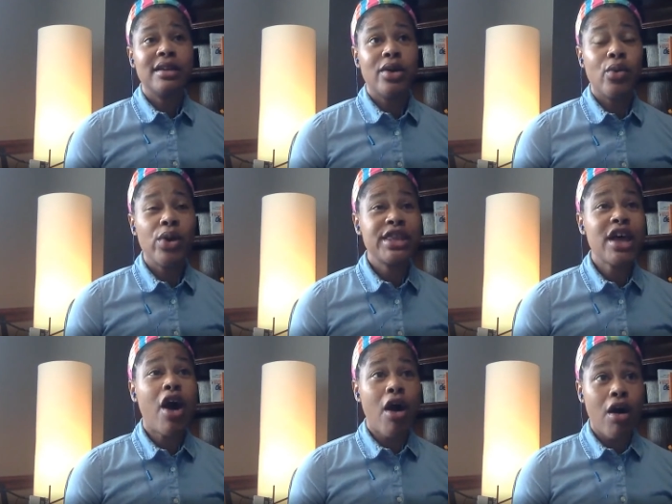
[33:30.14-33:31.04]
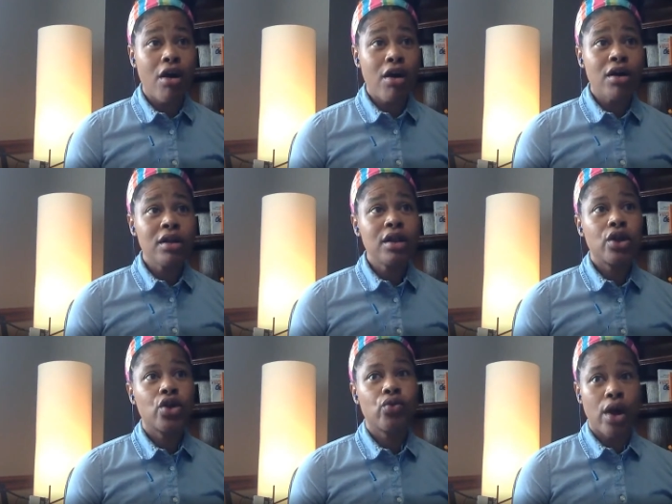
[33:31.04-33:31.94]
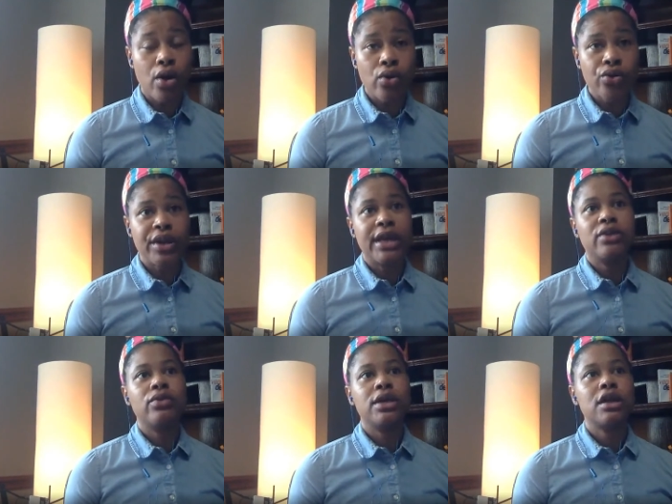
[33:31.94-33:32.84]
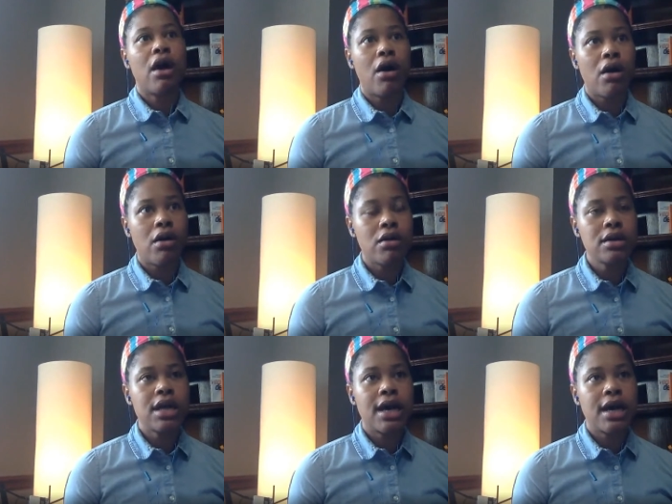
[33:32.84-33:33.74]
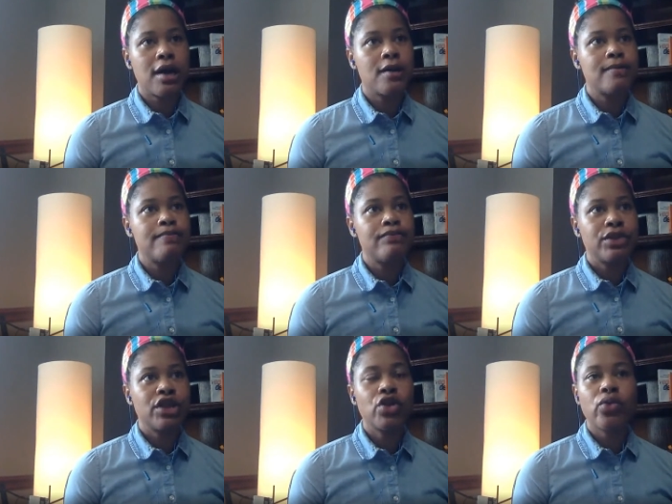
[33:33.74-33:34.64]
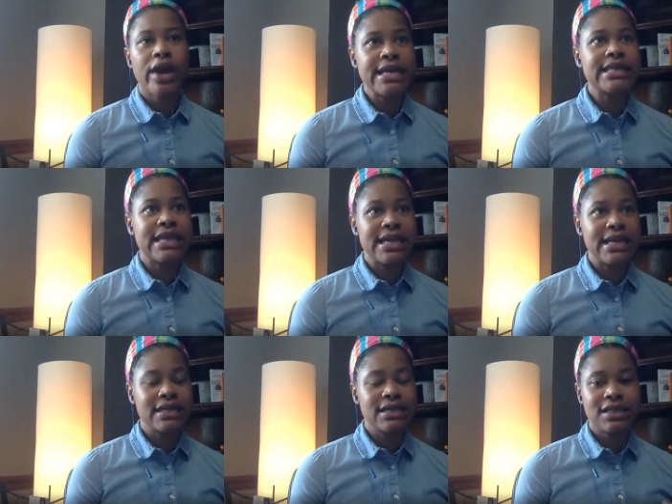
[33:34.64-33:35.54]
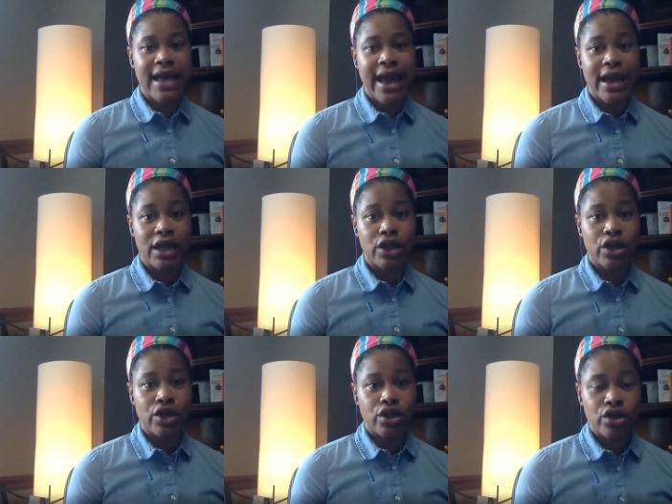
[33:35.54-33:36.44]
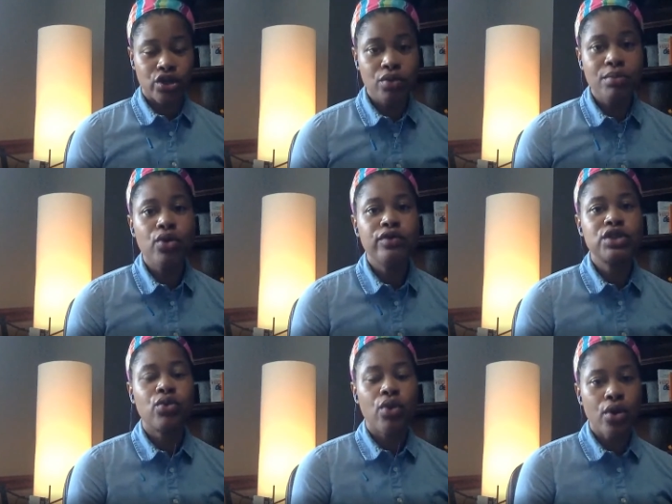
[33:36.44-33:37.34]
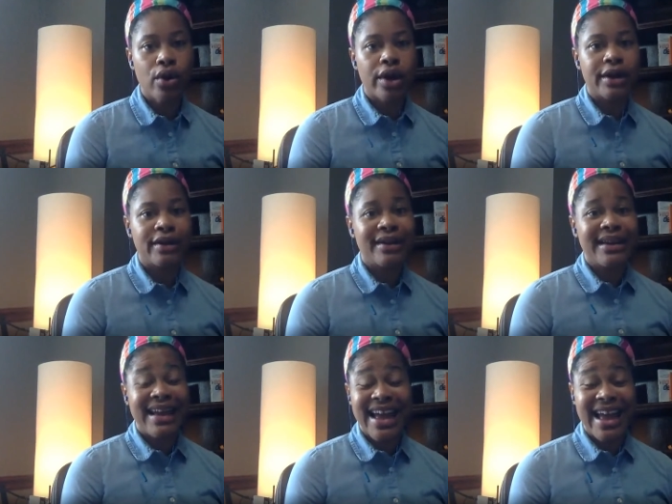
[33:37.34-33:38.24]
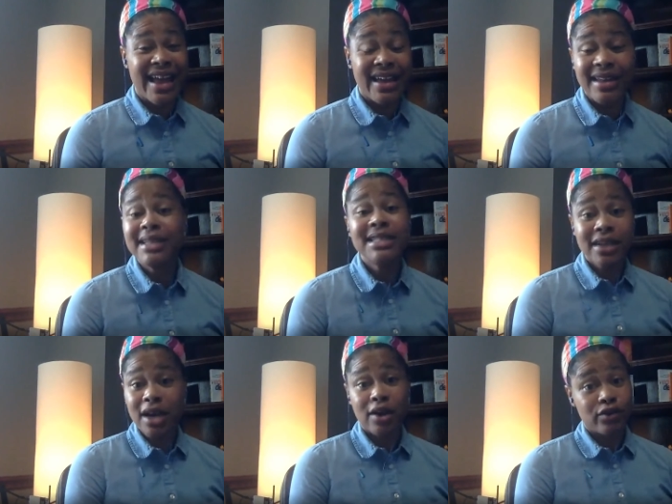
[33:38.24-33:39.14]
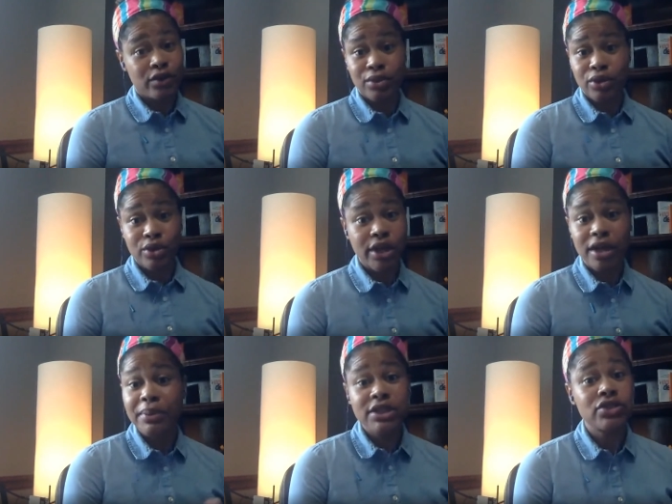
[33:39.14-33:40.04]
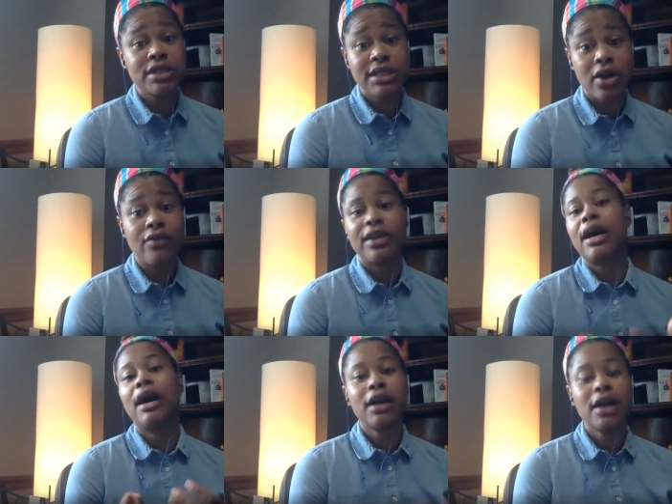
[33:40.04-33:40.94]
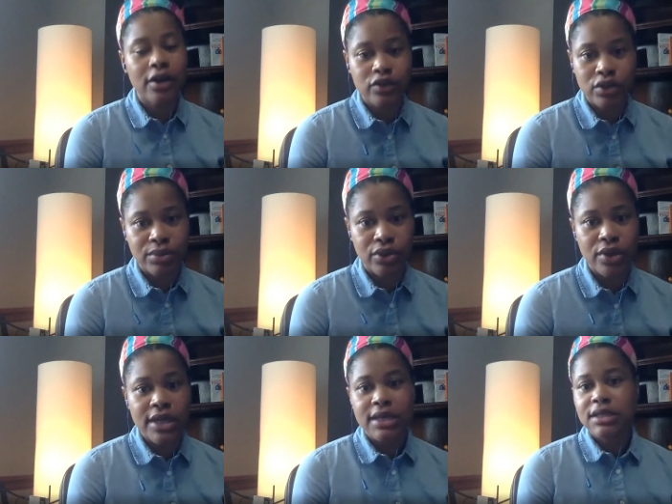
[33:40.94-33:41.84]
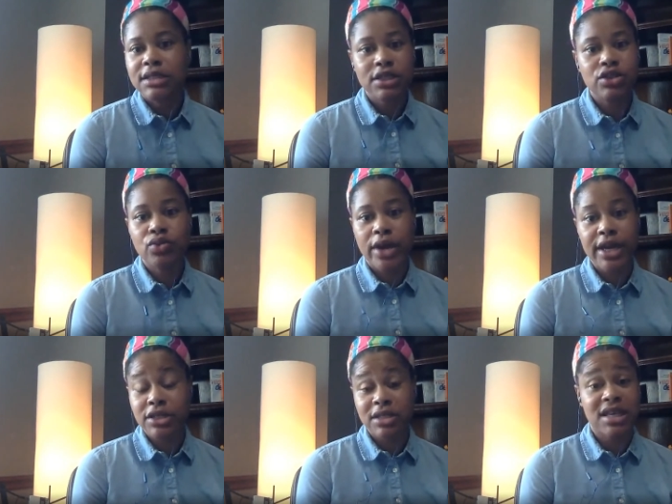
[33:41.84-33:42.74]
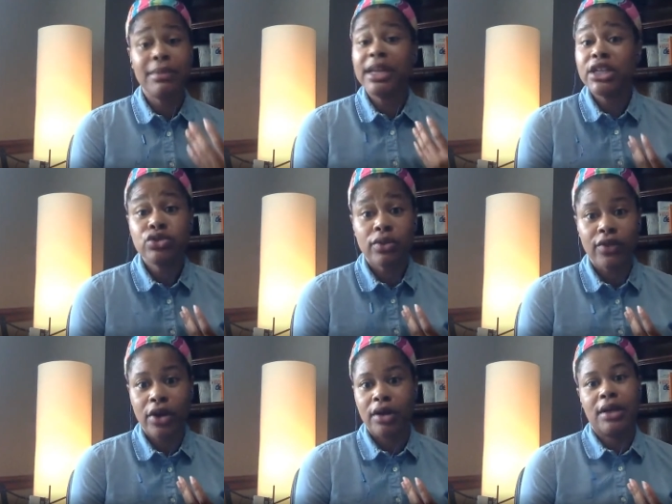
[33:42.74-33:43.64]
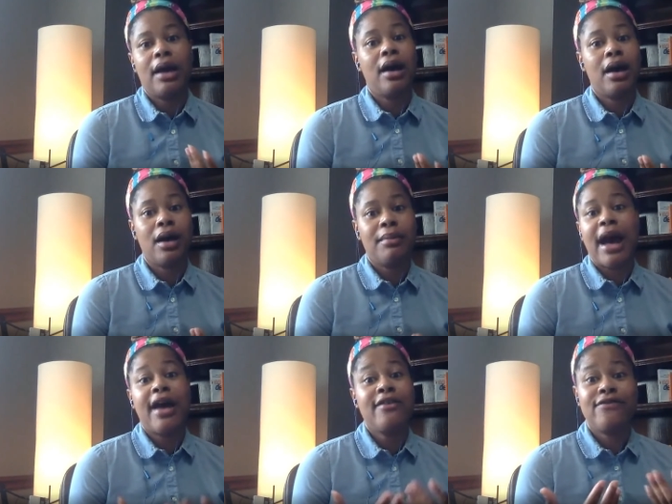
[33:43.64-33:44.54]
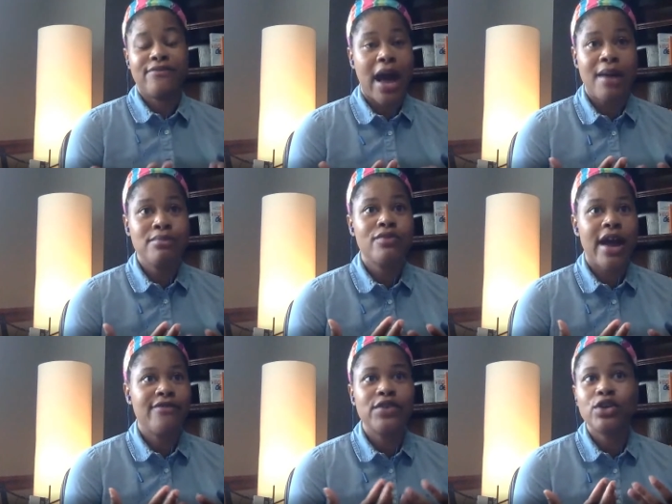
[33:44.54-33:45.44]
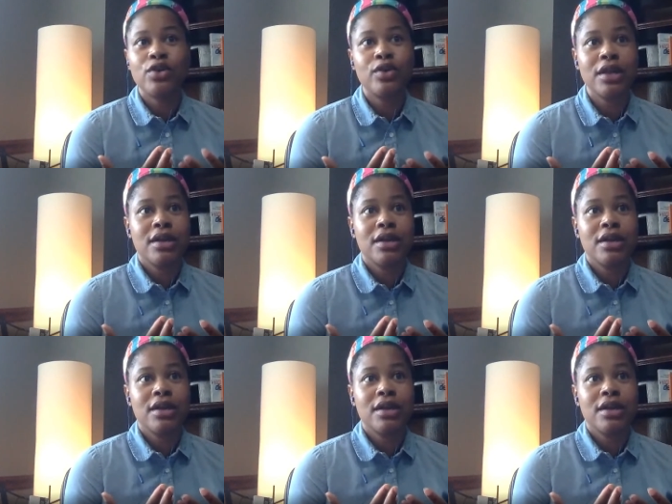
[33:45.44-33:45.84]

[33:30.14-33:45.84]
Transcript: with all growth and with all the great things that you move toward, it is uncomfortable. You're going to put yourself in uncomfortable situations. I'm an introvert. I feel